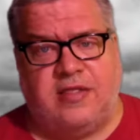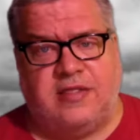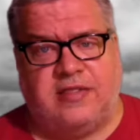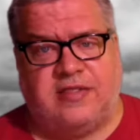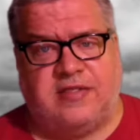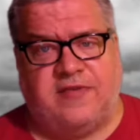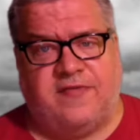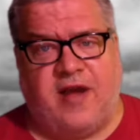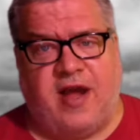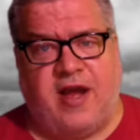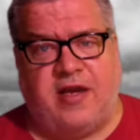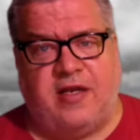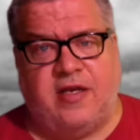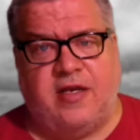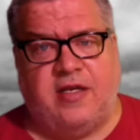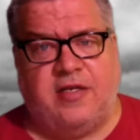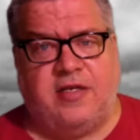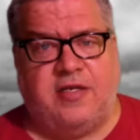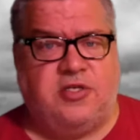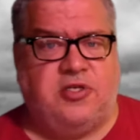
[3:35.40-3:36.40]
divided
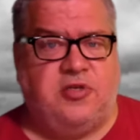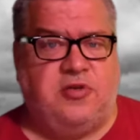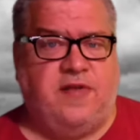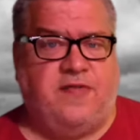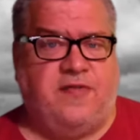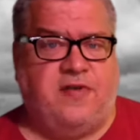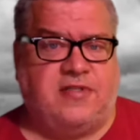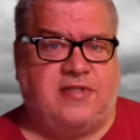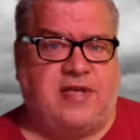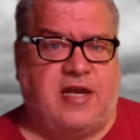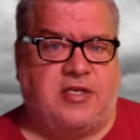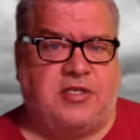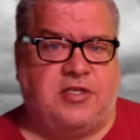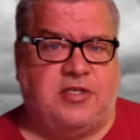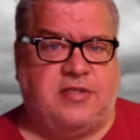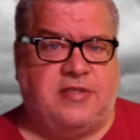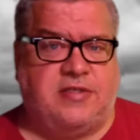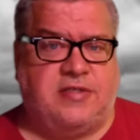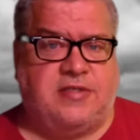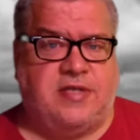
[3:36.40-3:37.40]
into 2 different
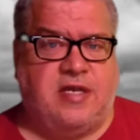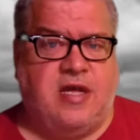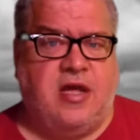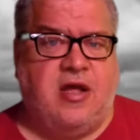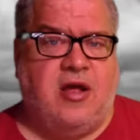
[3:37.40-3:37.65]
sections,